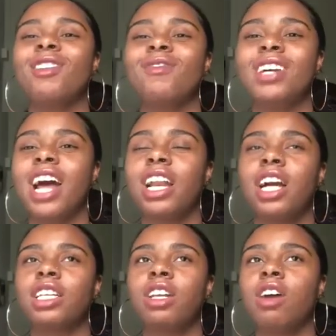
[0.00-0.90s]
But I
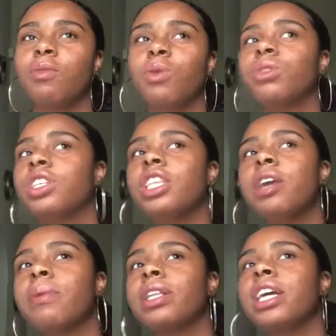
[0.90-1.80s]
knocked it off. But the
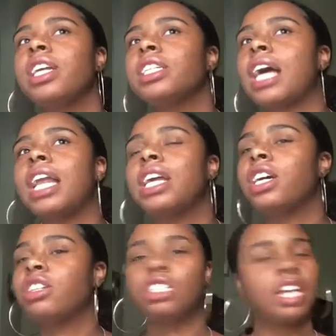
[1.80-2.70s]
thing about that is, I didn't
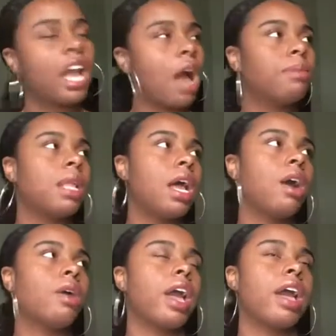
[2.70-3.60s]
understand. I'm like,
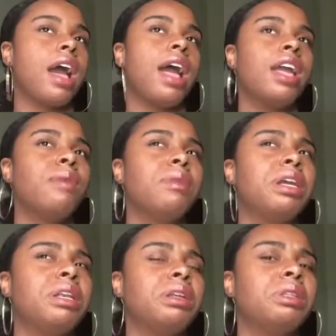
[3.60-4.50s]
okay, I am
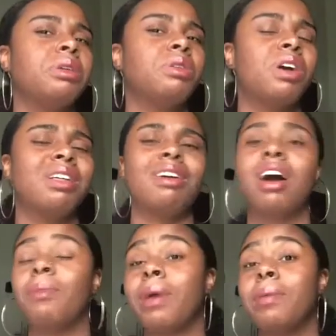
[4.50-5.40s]
eating a little,
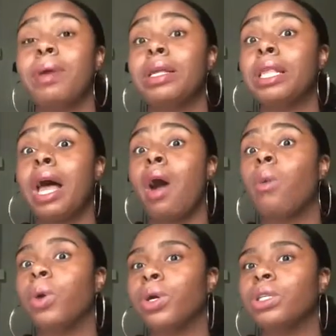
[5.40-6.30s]
maybe a
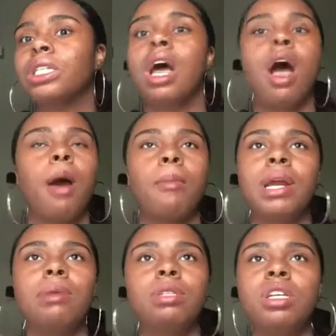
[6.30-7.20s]
lot worse, but
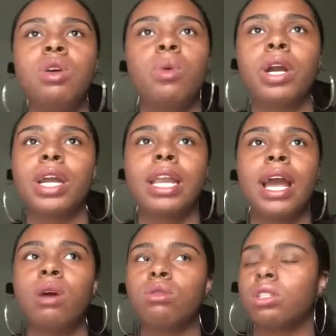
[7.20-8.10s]
I'm still working
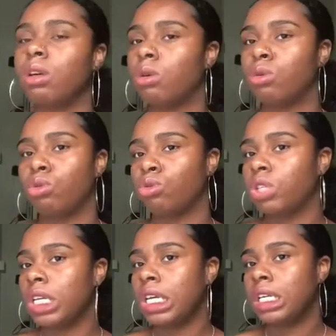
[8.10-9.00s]
out. So,
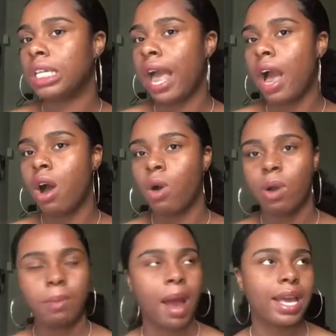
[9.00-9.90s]
sis, how
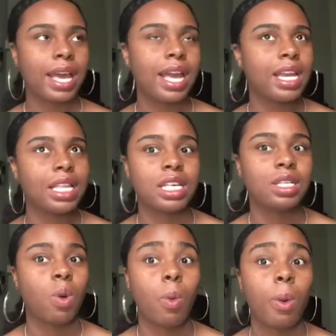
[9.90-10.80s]
am I gaining
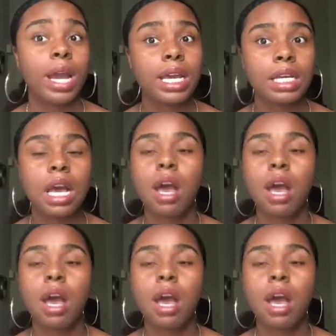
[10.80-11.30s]
this weight?